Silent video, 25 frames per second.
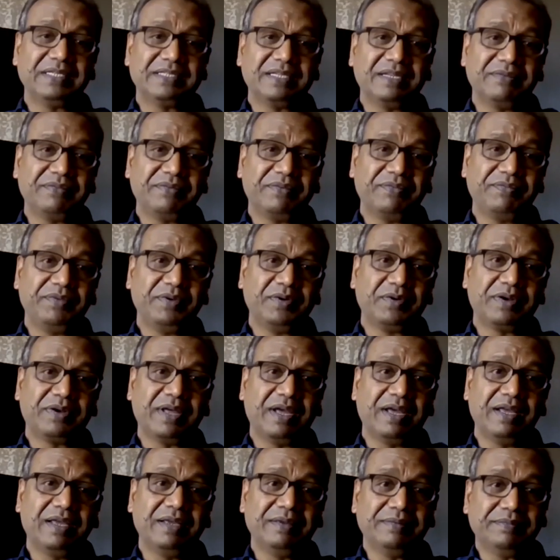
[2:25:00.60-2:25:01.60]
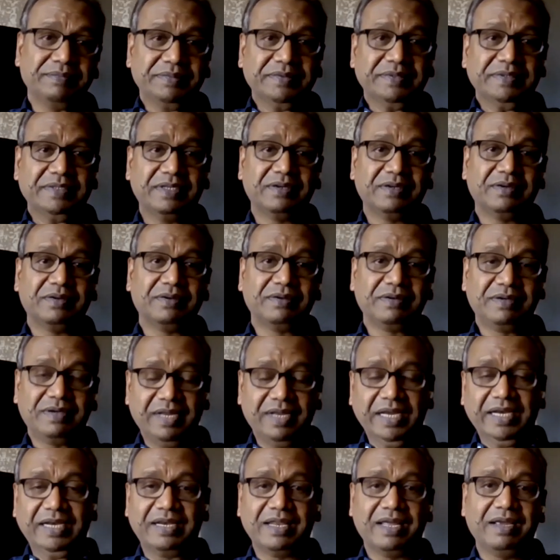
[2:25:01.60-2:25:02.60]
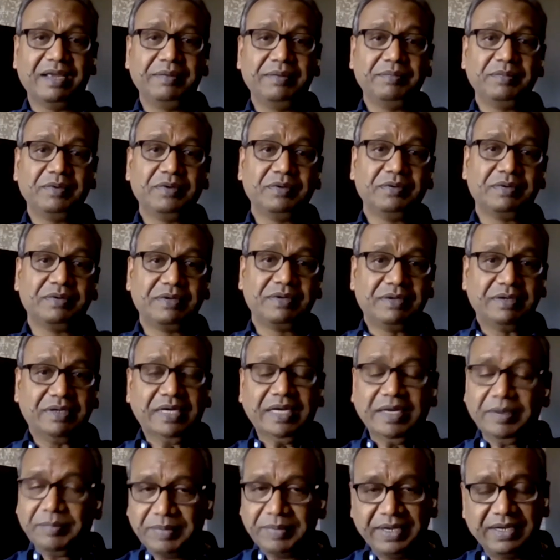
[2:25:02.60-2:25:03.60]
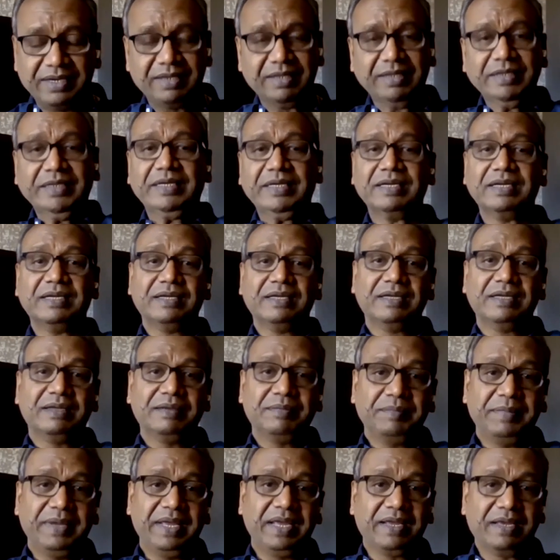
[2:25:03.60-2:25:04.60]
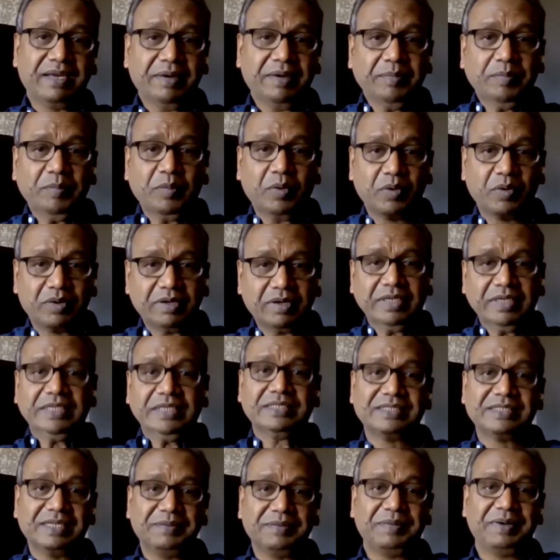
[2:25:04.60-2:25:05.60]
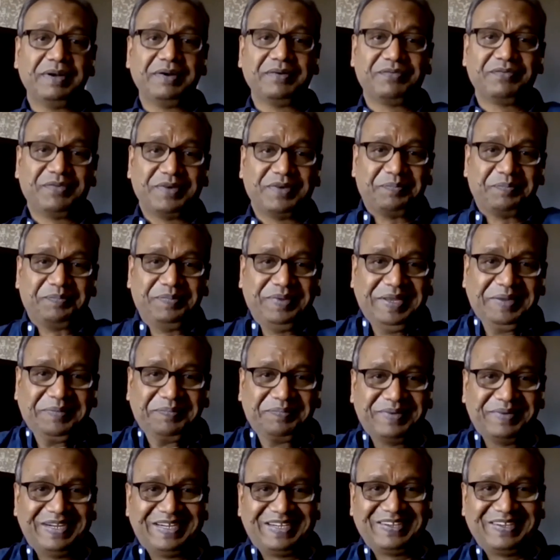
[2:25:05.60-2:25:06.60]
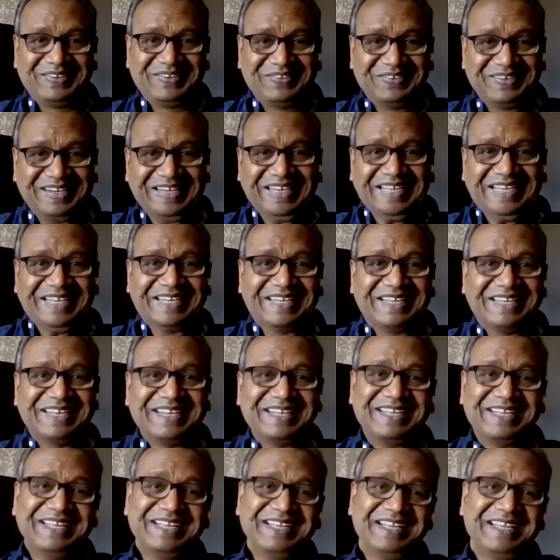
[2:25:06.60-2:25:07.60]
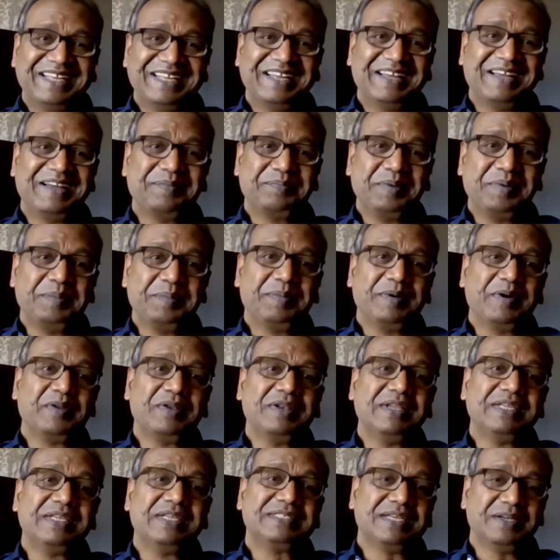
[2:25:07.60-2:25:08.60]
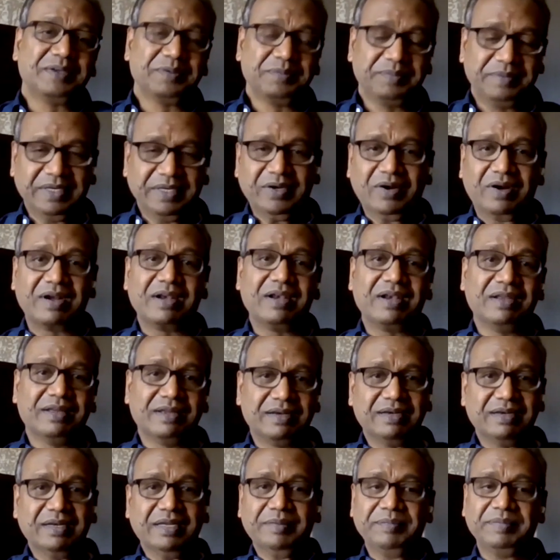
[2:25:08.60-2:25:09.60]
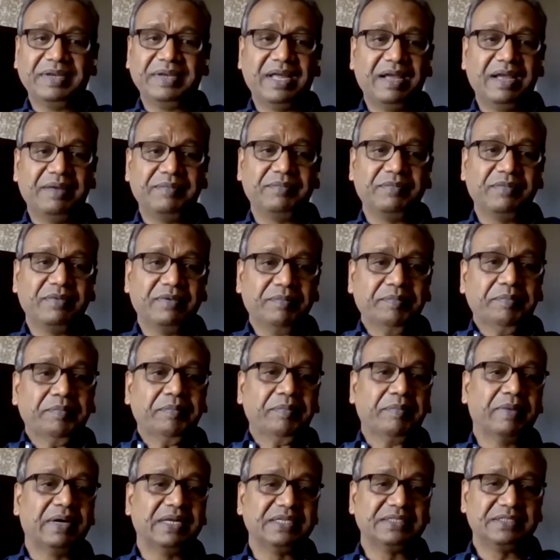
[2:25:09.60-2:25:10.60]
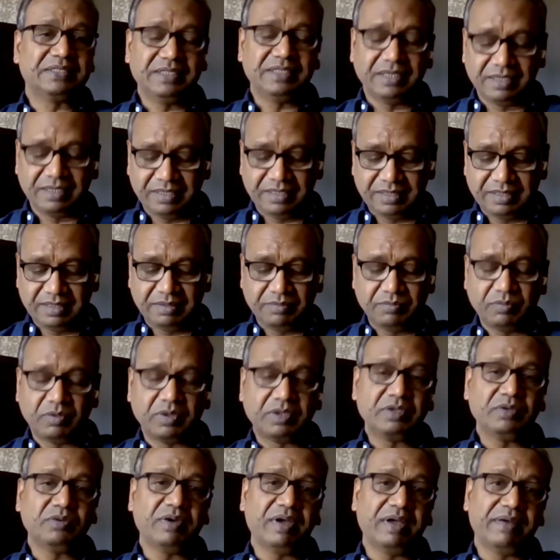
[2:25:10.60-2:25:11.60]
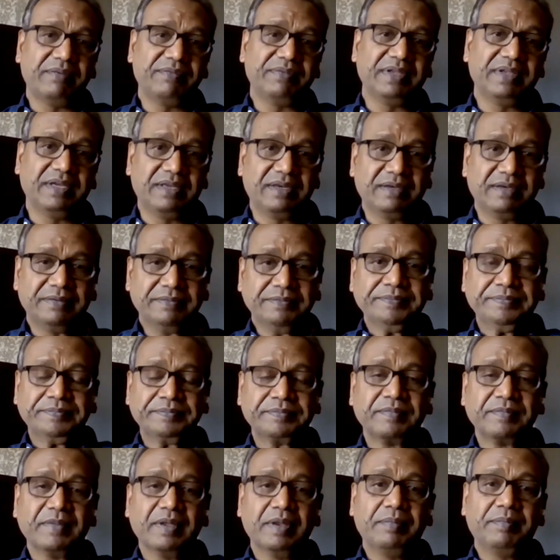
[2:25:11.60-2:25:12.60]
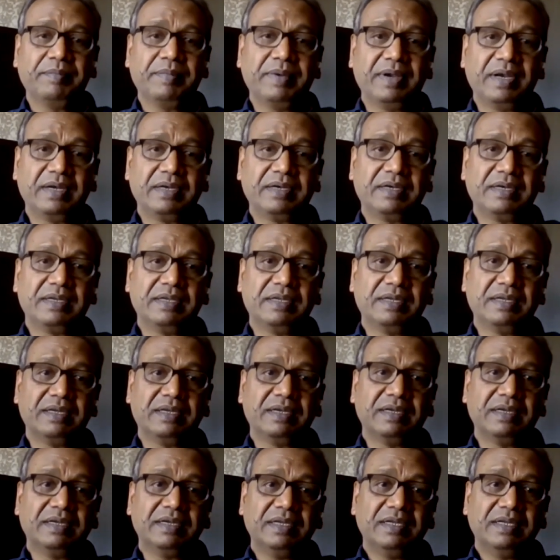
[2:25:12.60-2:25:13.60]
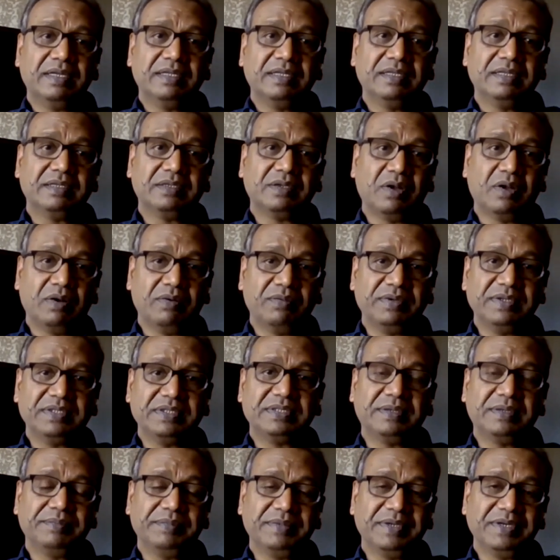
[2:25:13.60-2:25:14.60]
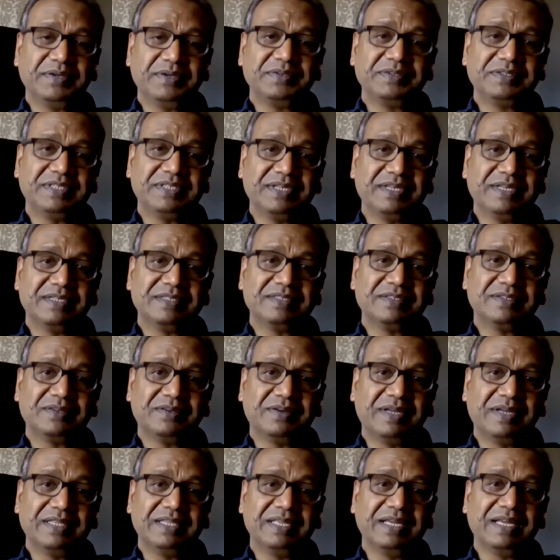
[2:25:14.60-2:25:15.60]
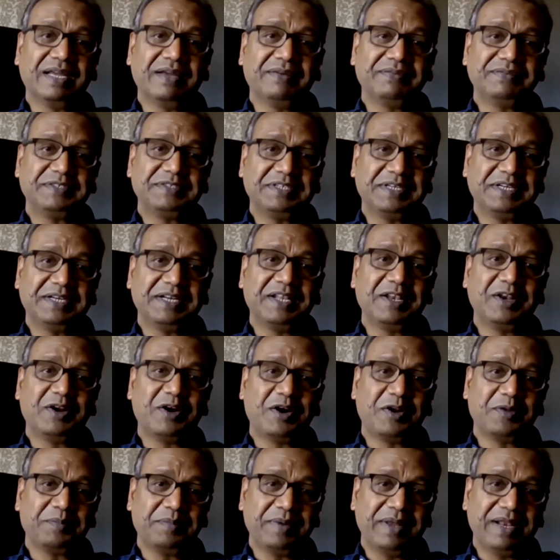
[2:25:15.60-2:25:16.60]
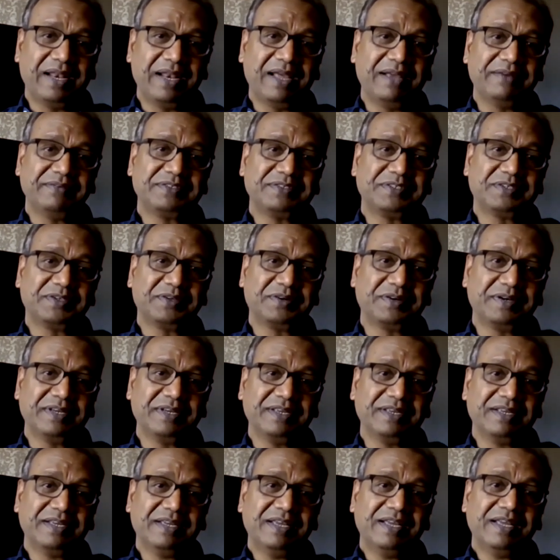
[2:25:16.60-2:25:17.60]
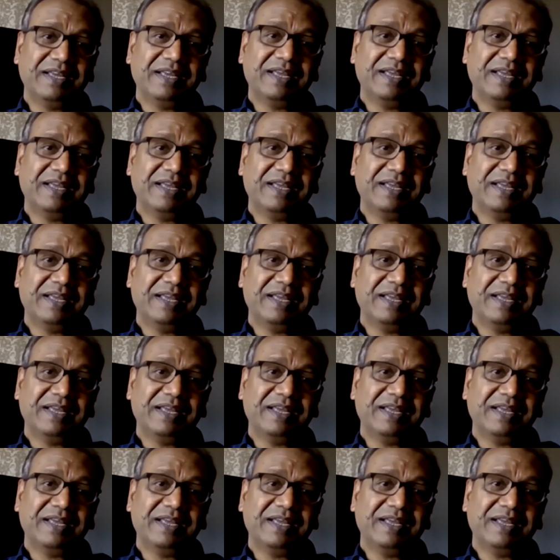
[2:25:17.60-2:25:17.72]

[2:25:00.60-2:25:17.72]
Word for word: myself a few times you know take time to trim it make it more reasonable for people to learn uh, people to listen to me, not learn. I mean, I'm much younger than what you have there, but uh, there's always something to share. So I think I've shared a lot of my life story.